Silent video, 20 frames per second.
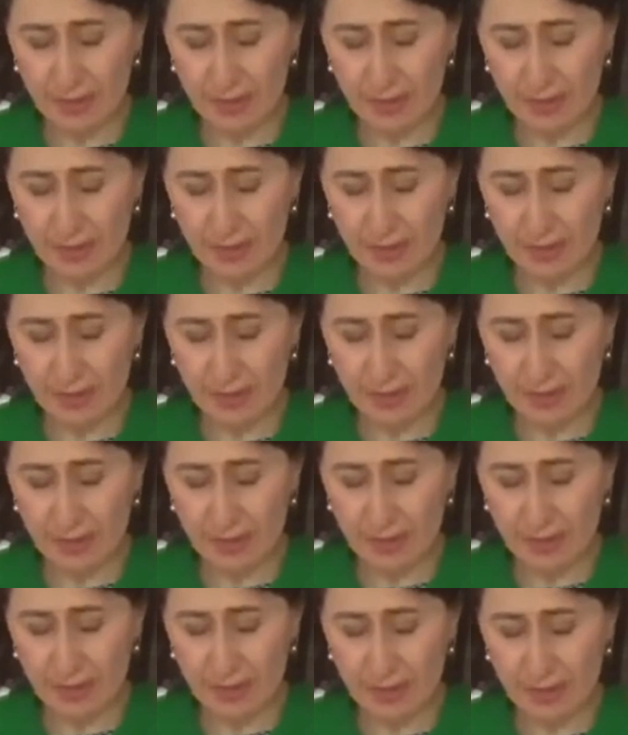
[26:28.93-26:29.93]

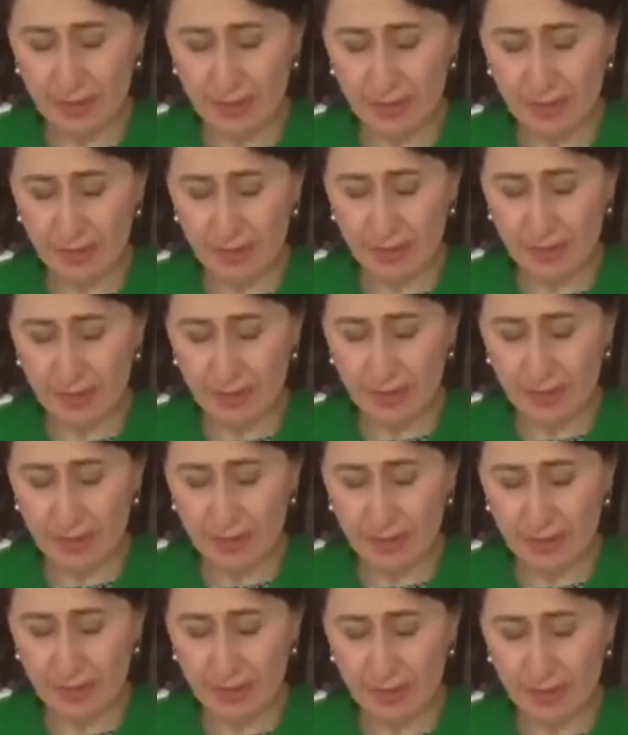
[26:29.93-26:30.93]

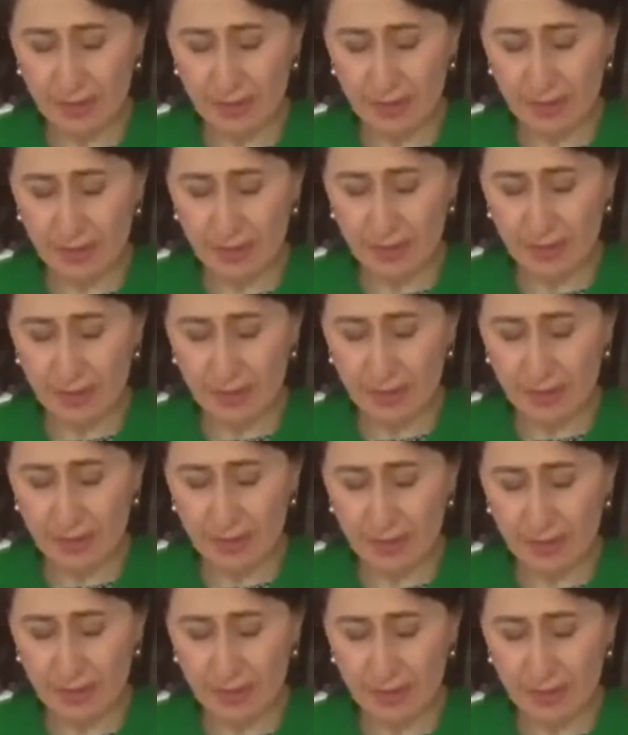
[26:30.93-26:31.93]

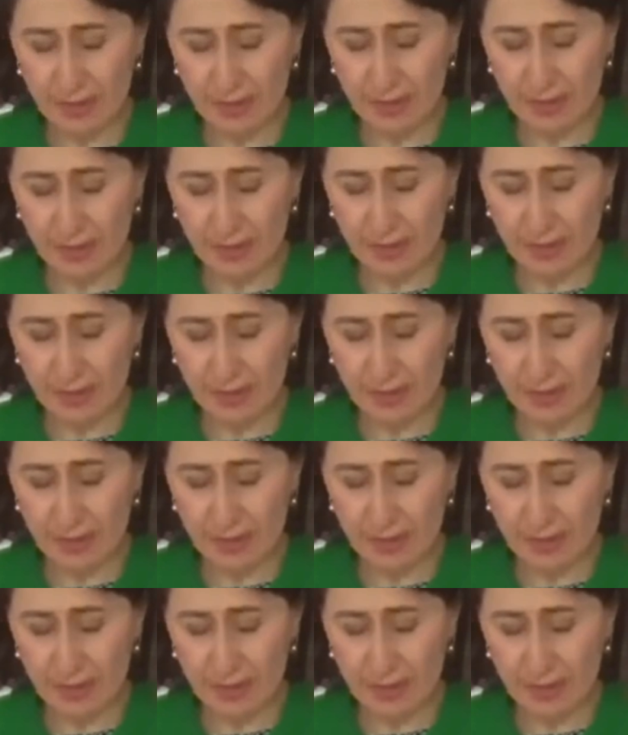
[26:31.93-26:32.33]
(silent)